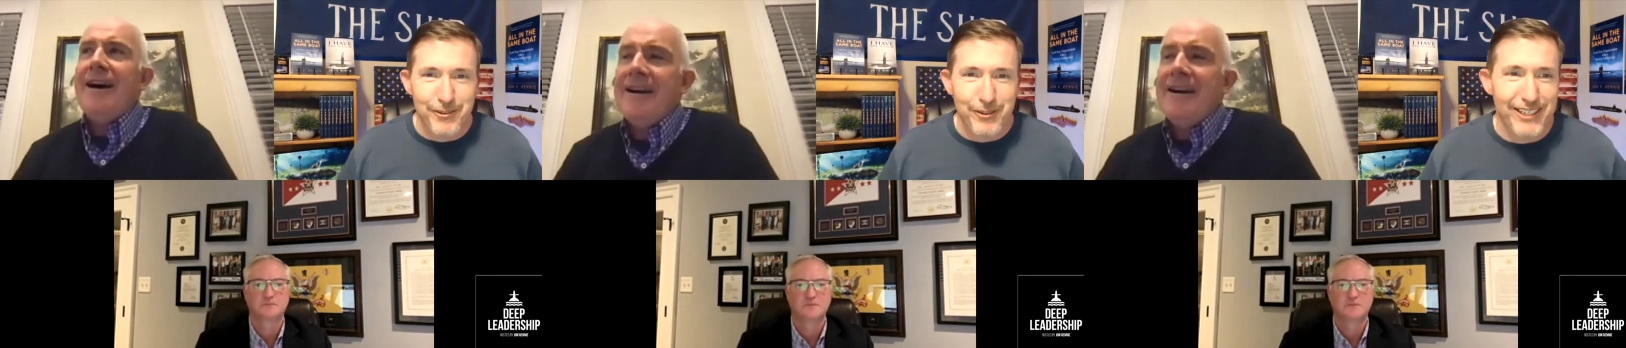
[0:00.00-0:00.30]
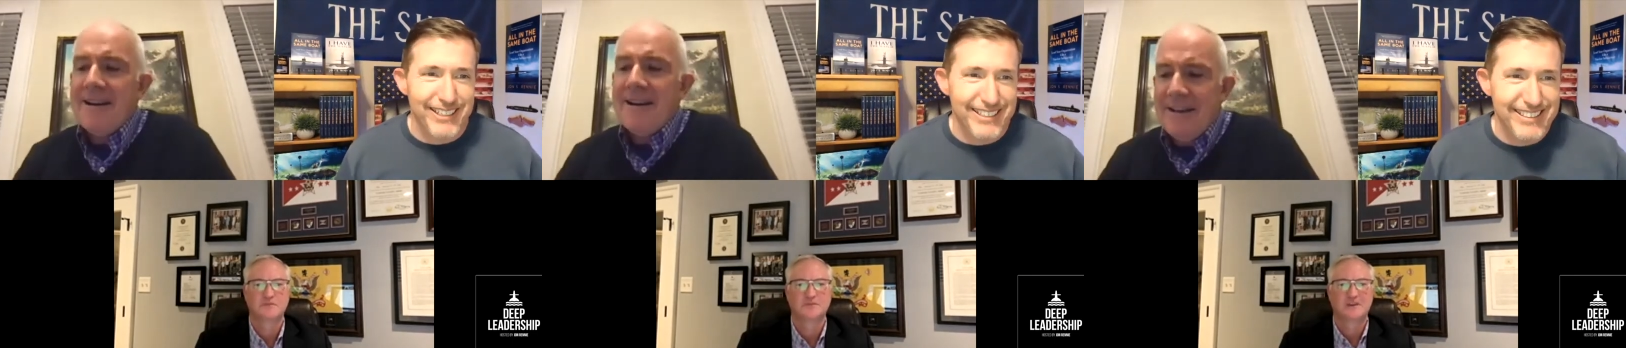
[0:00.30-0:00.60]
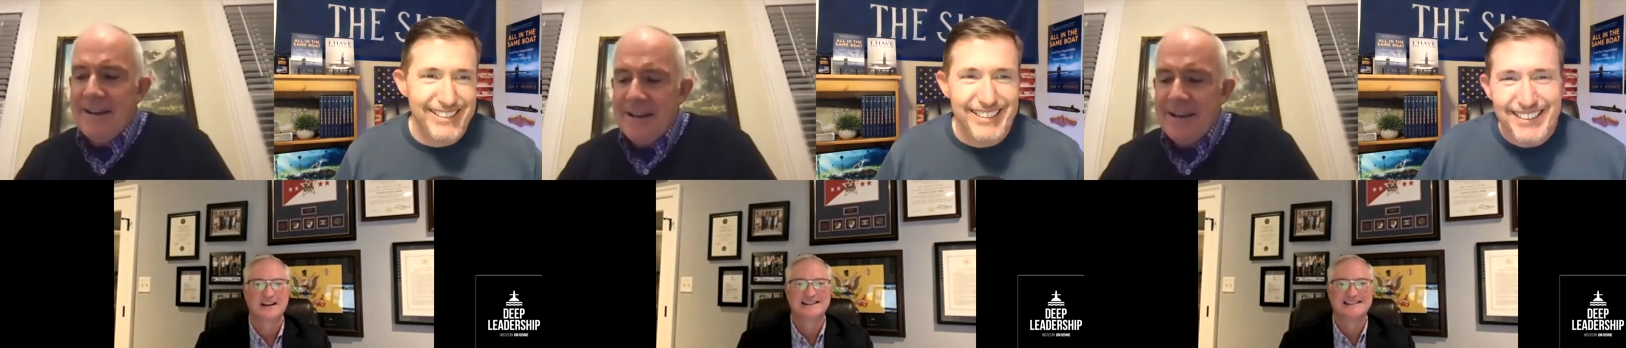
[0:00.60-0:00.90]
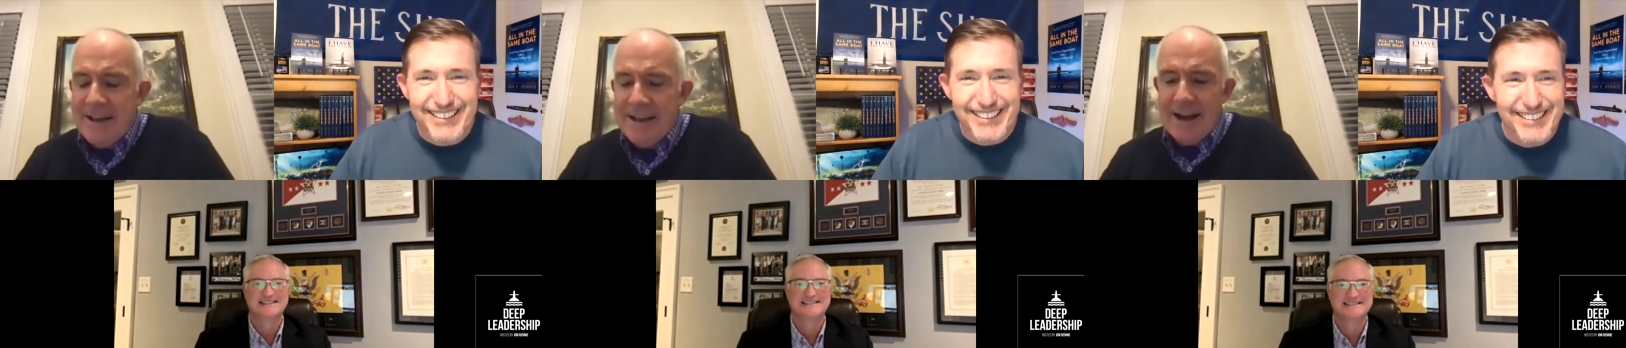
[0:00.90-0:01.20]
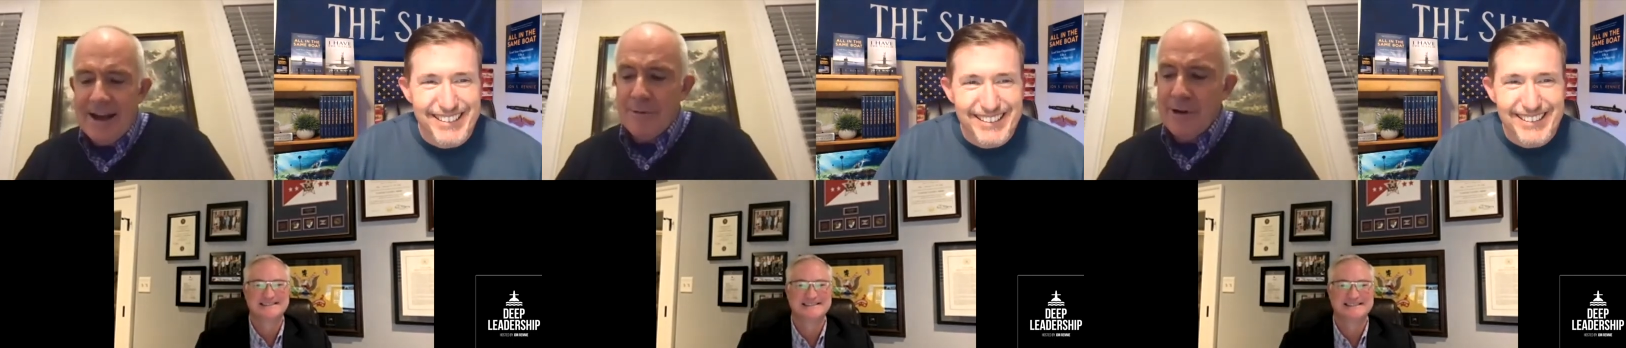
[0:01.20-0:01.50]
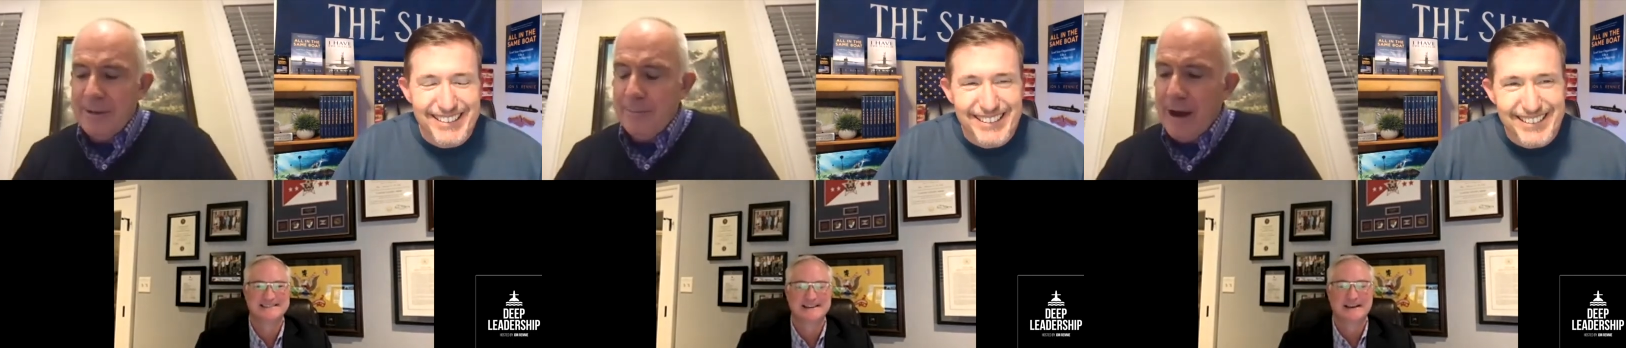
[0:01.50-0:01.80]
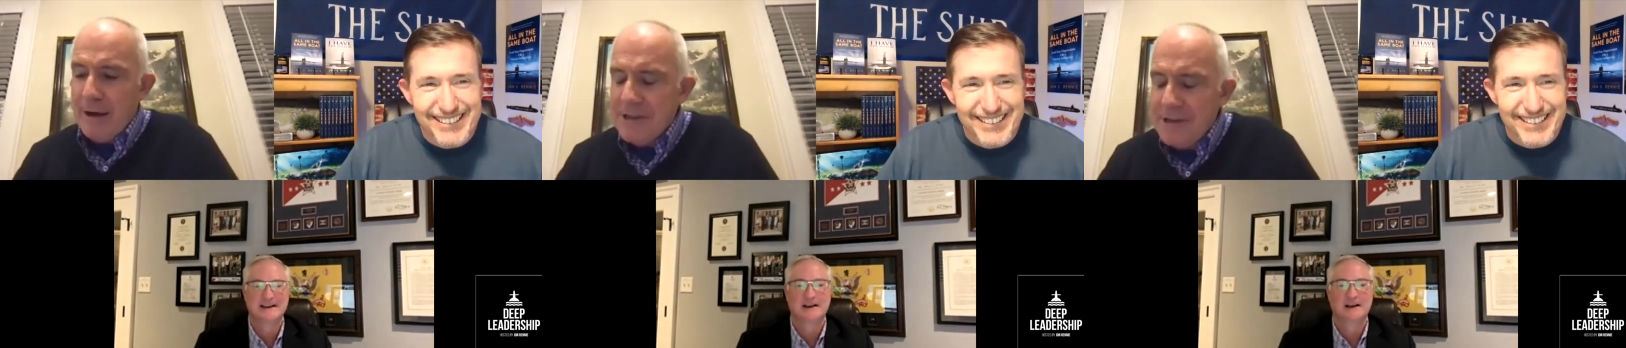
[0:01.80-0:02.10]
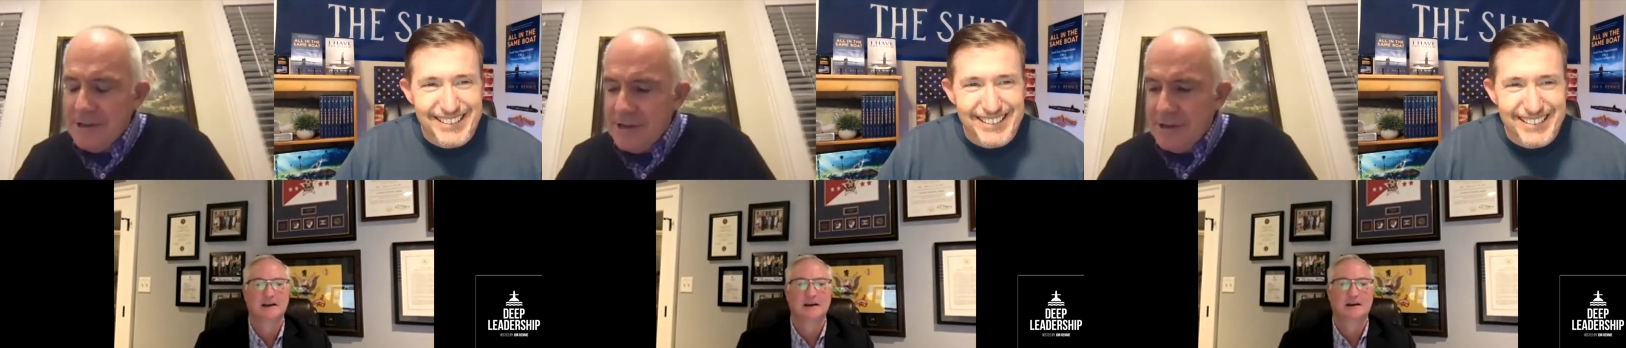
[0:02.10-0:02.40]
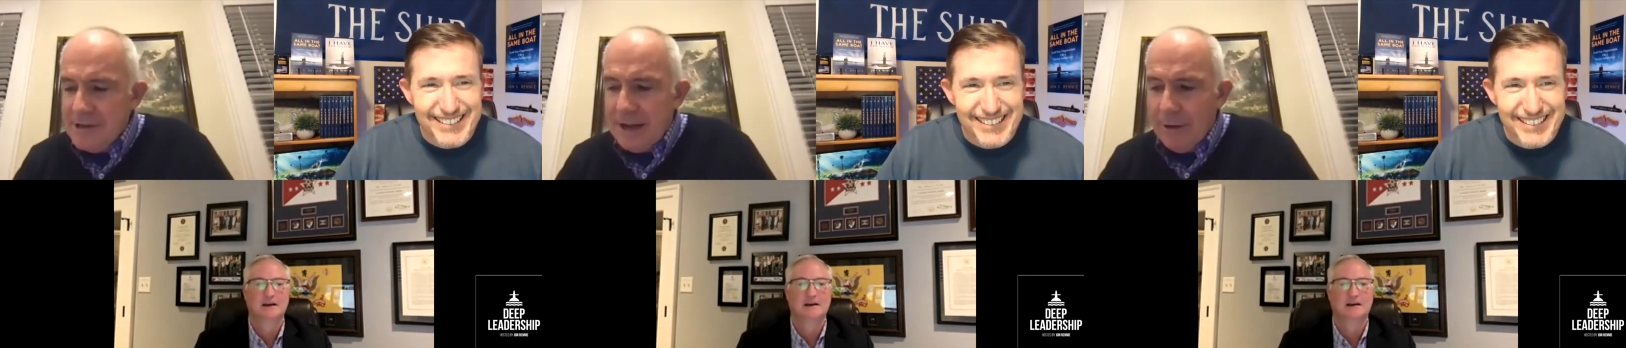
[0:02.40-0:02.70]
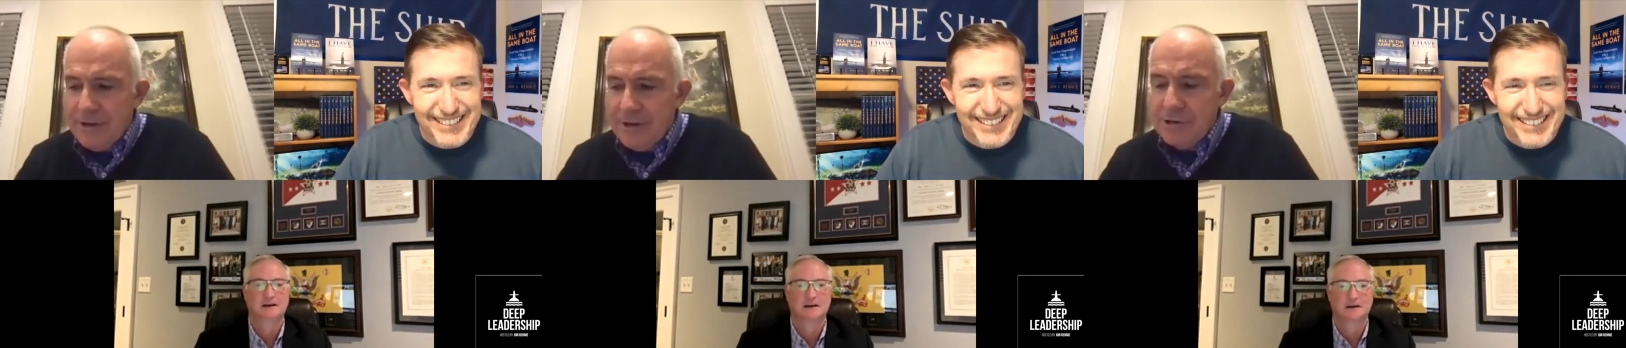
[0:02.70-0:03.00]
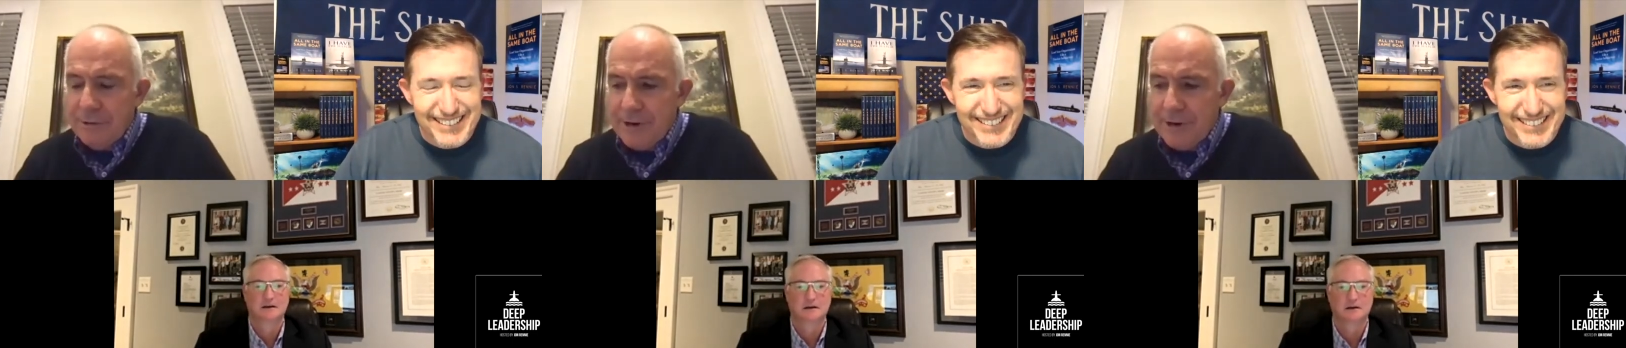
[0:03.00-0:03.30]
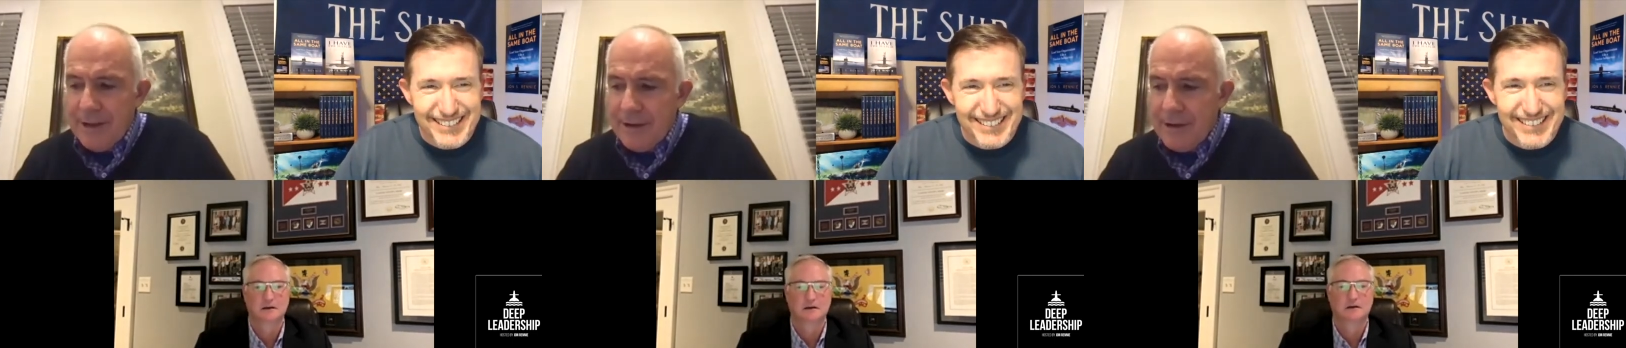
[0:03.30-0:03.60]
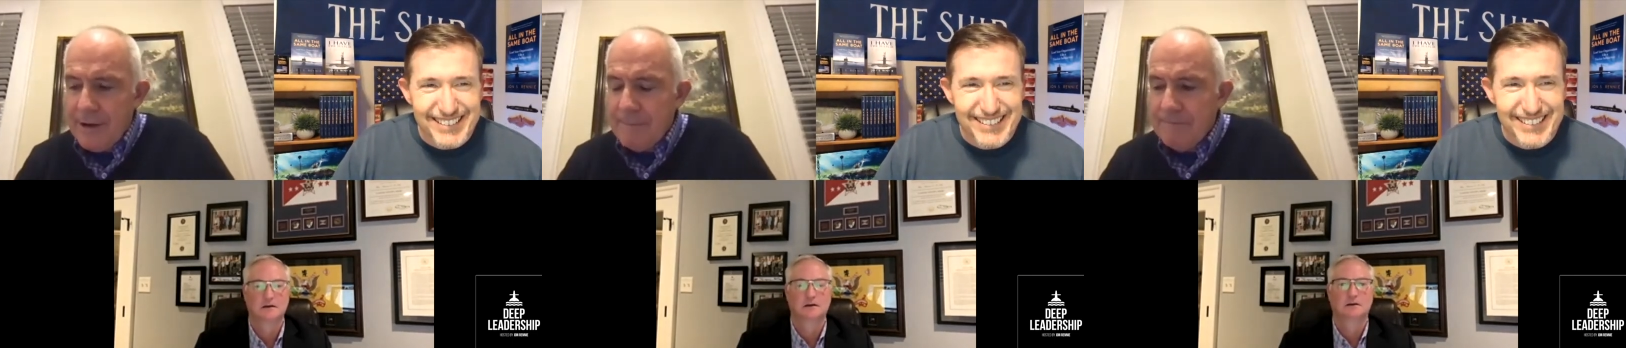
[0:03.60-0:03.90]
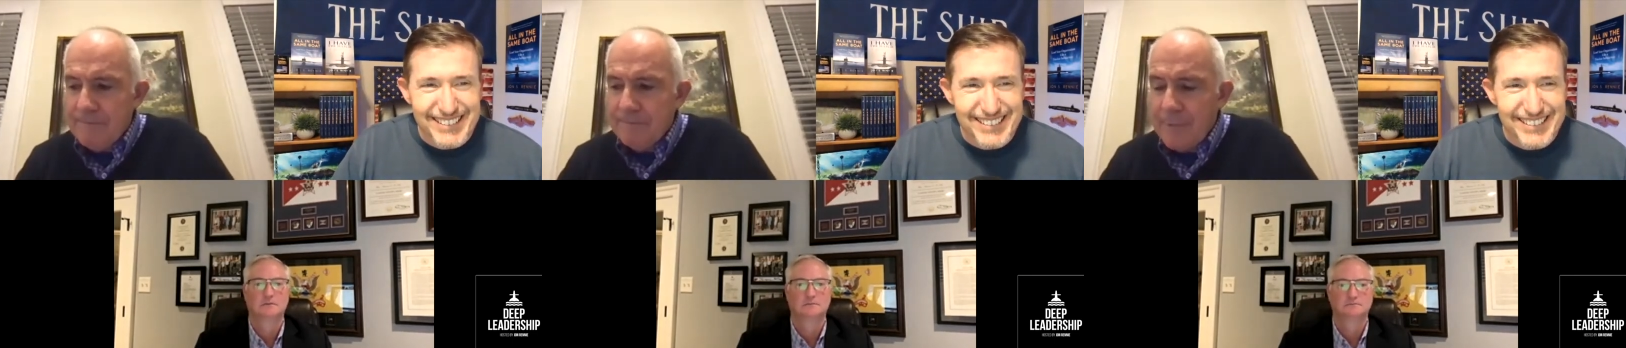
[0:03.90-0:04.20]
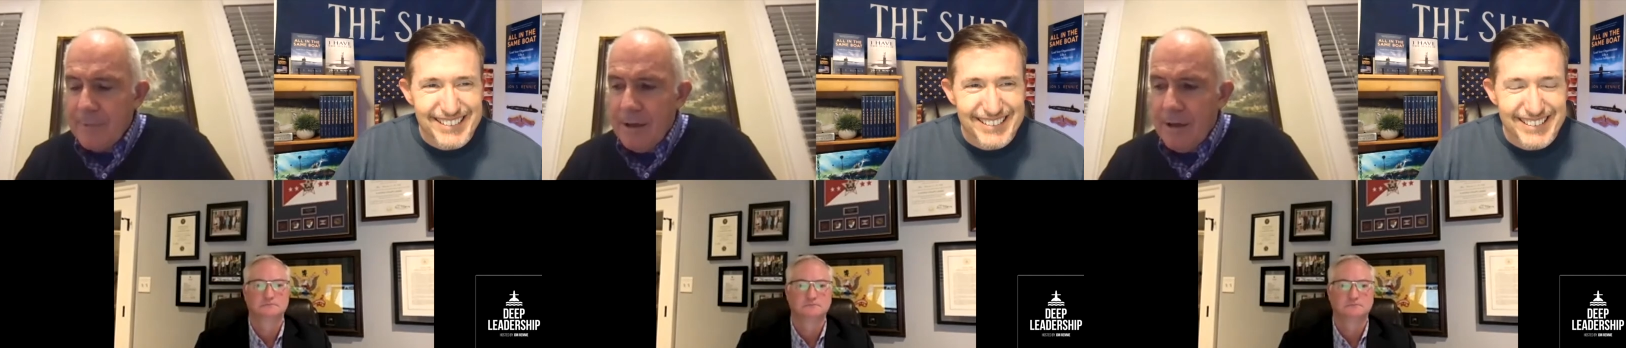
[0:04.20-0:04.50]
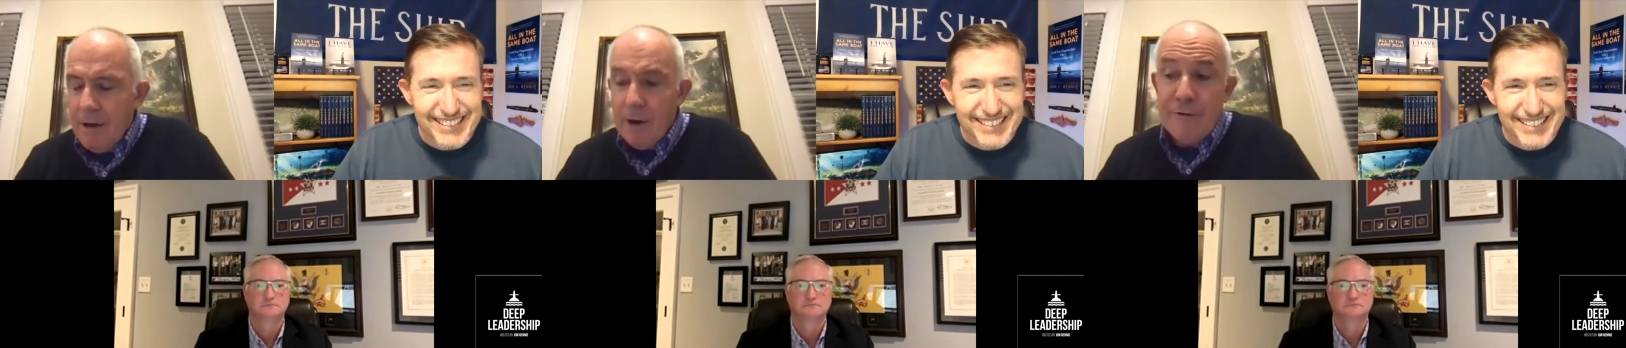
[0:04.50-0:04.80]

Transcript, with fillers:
Speaker 1: that we're in? Yeah, I'm really proud to to tell
Speaker 2: this story. Um, on